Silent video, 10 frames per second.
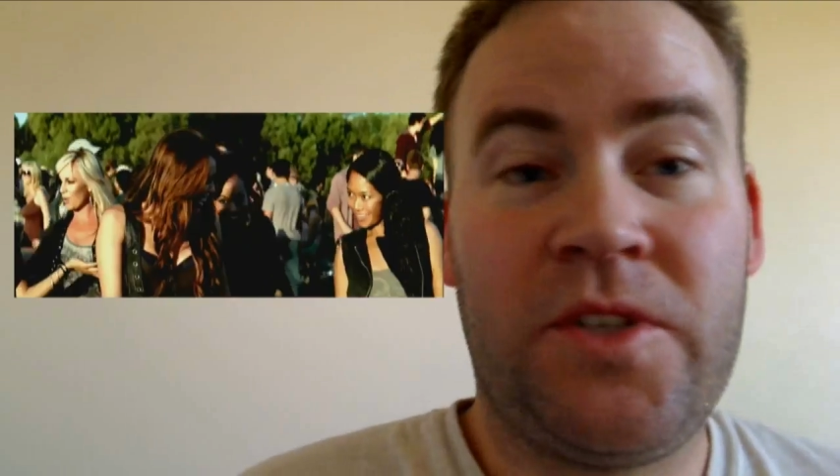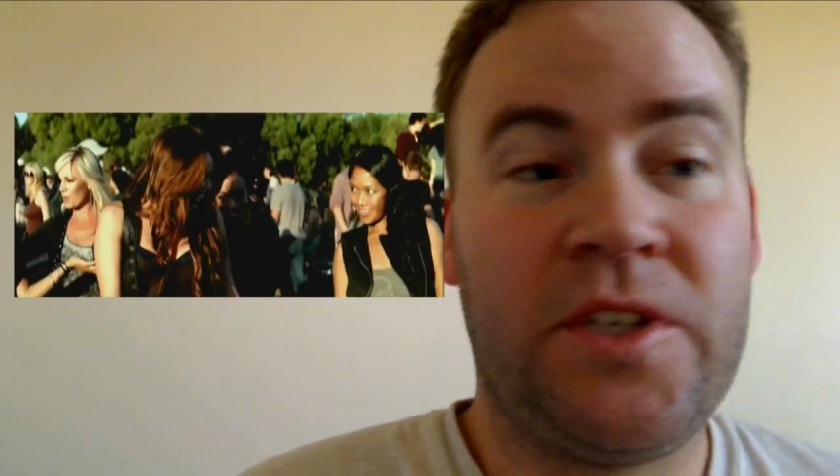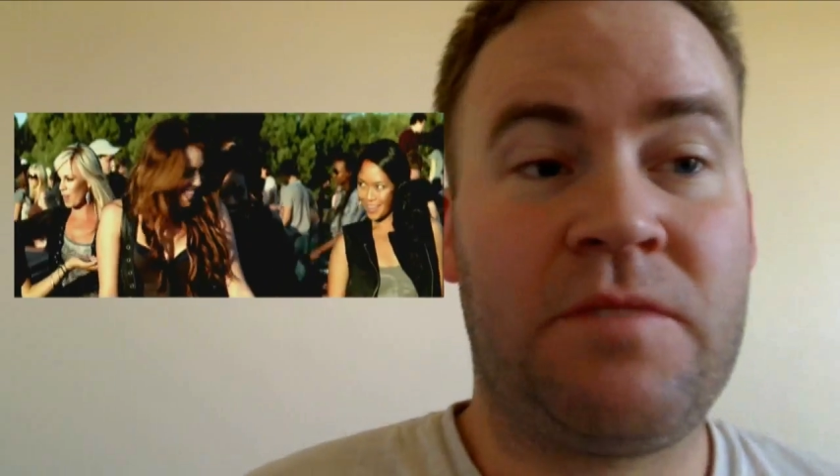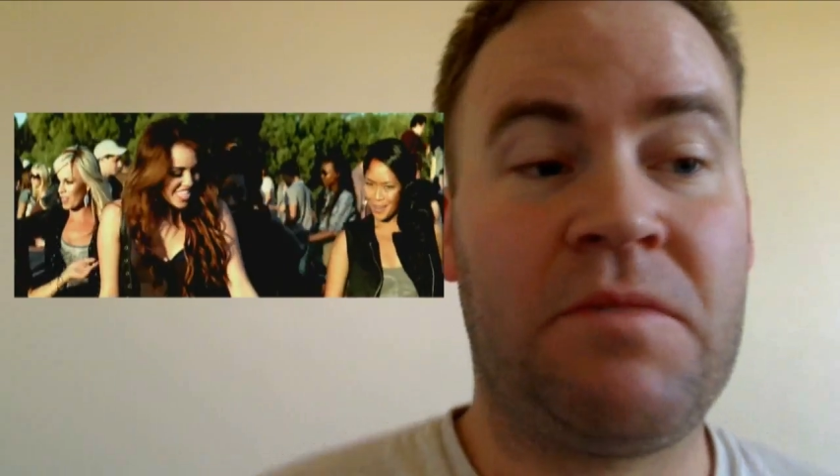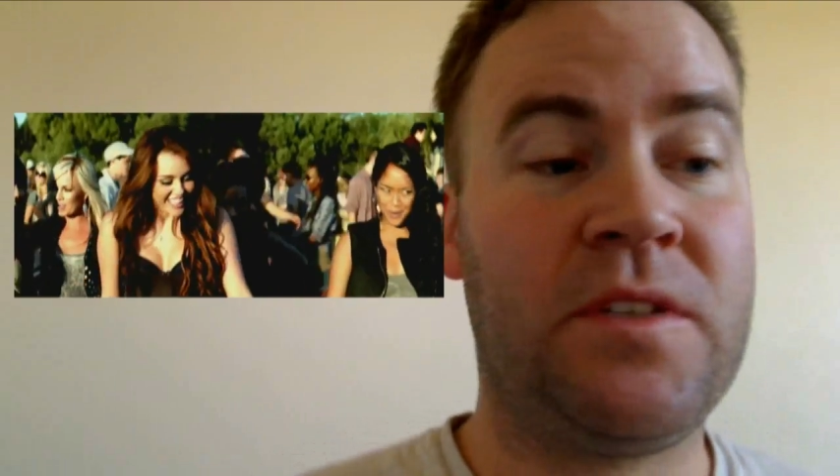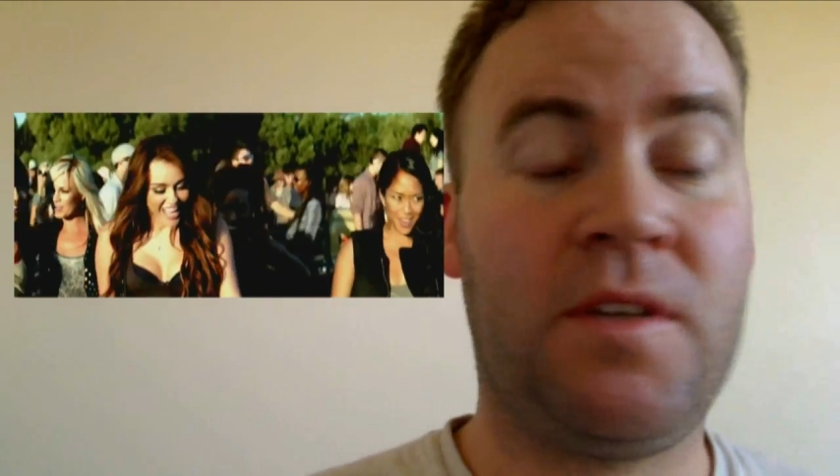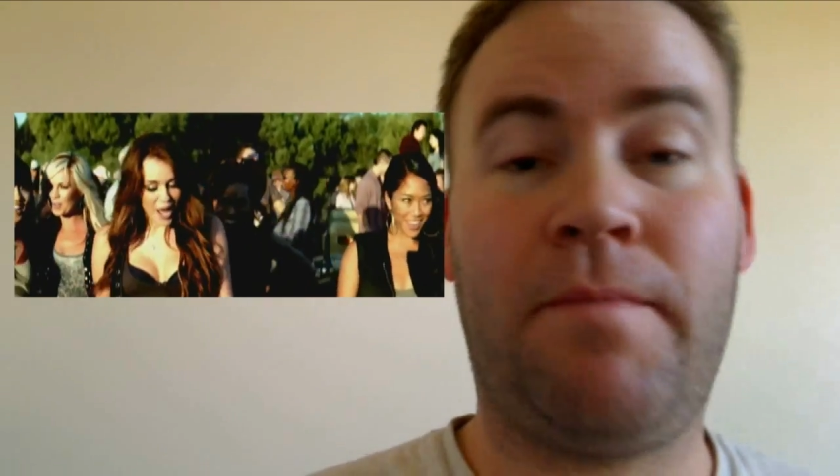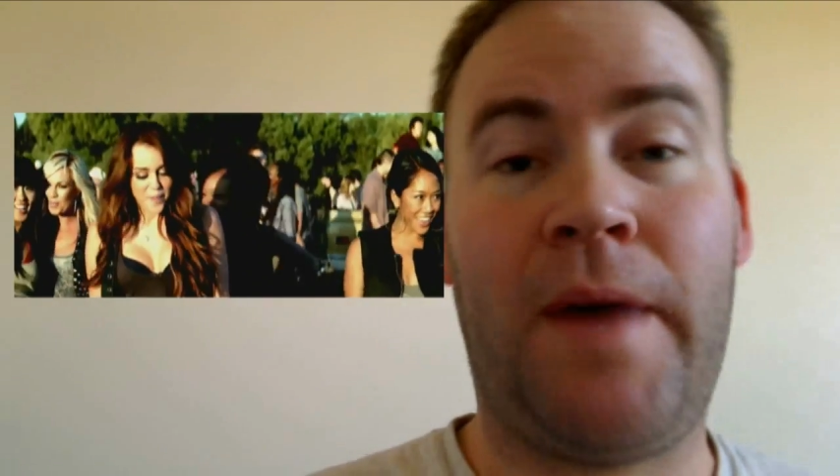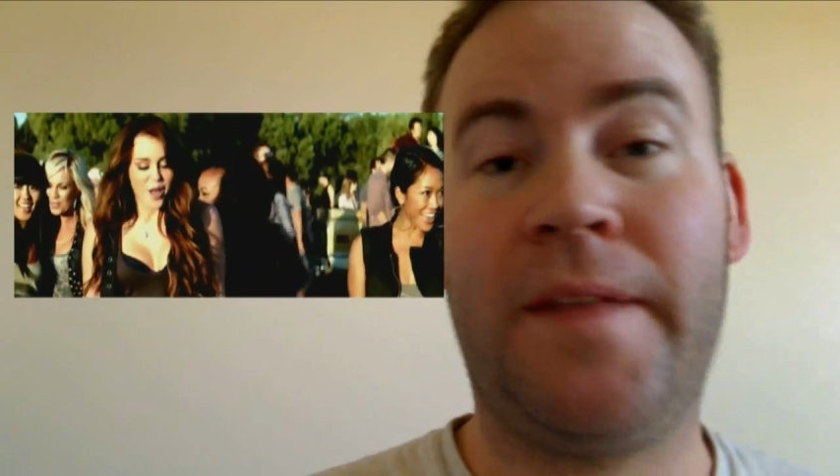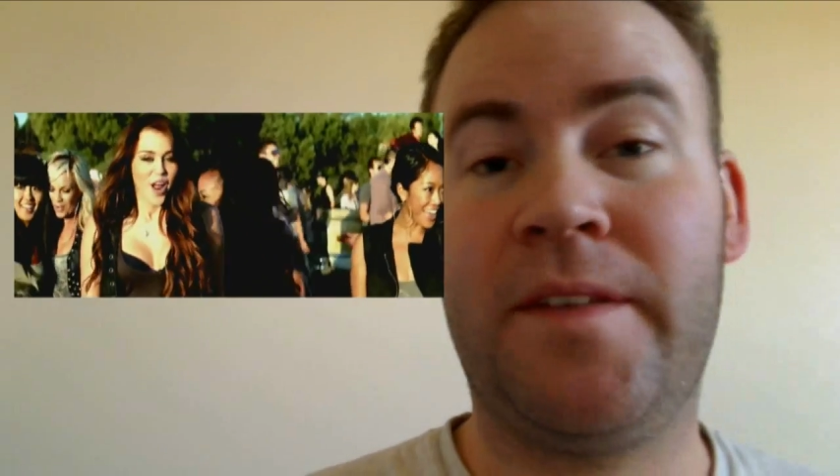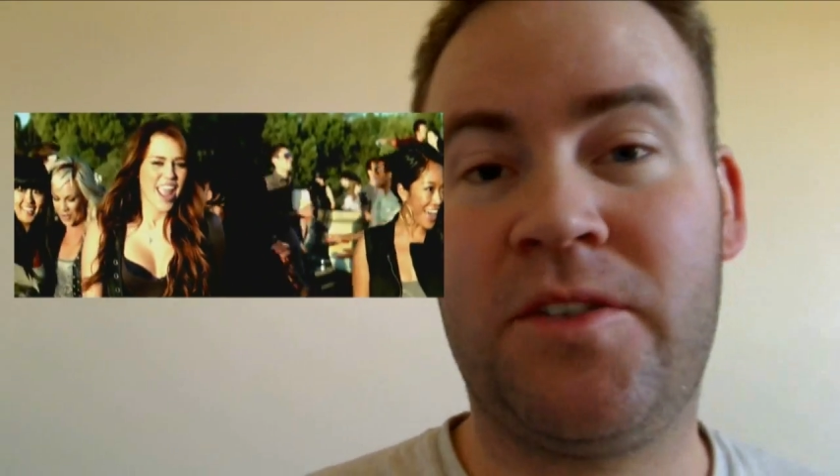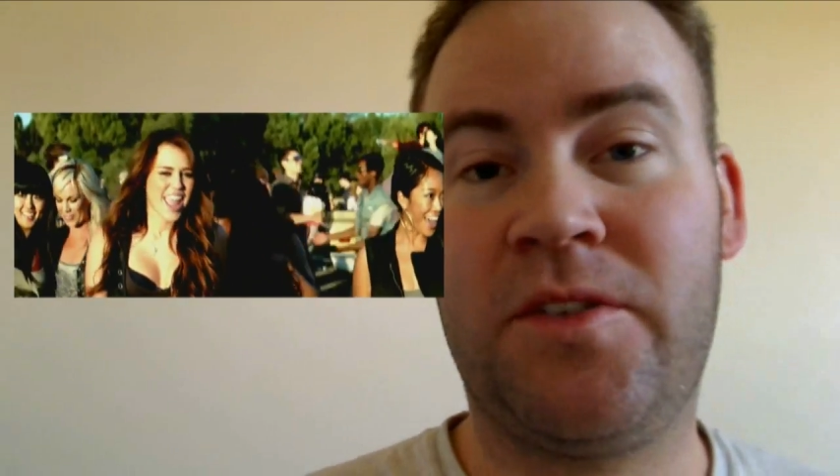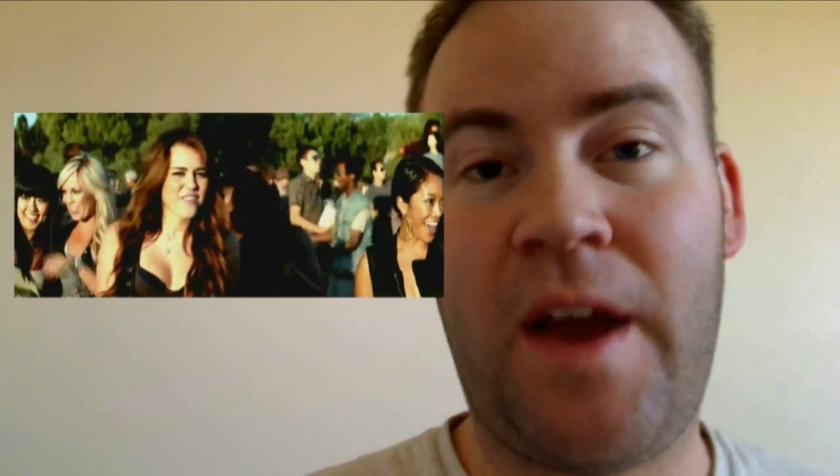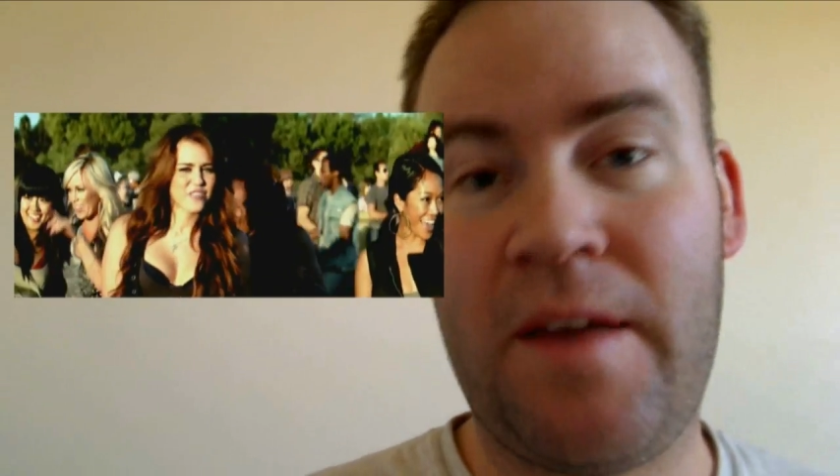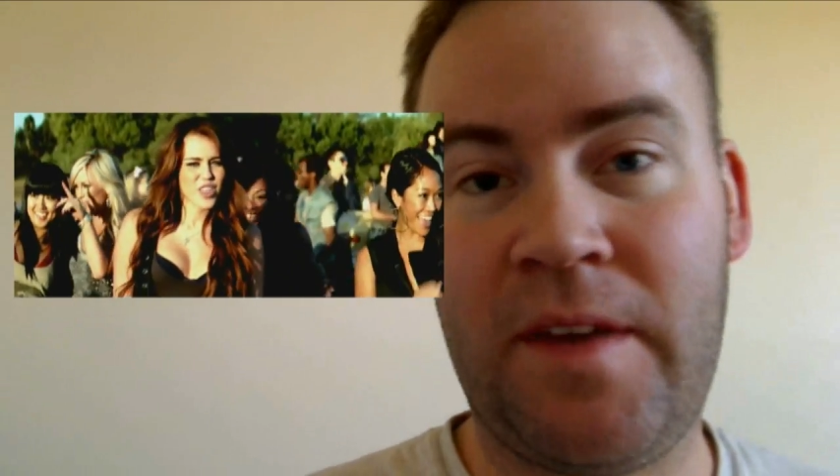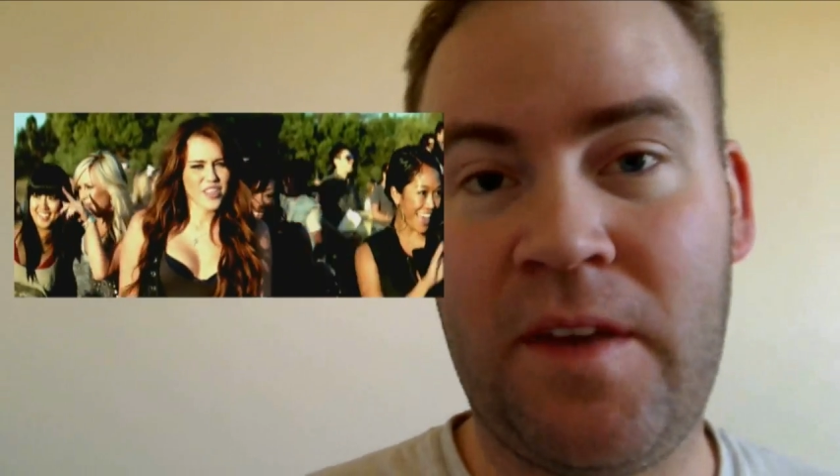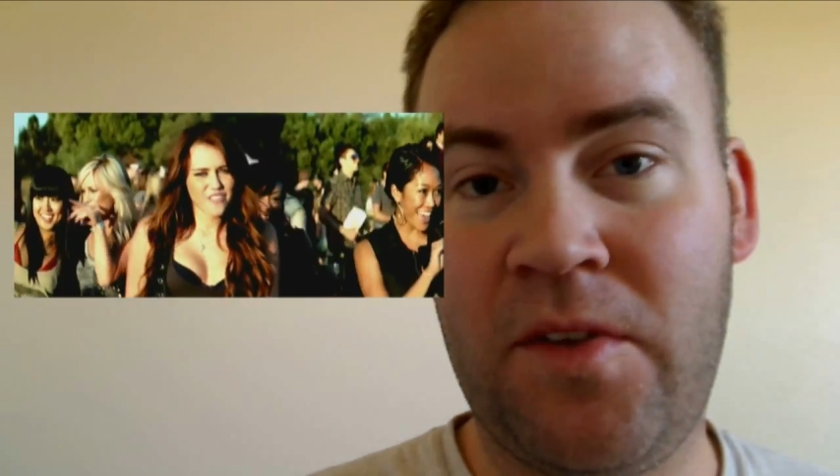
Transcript: just some mindless driving.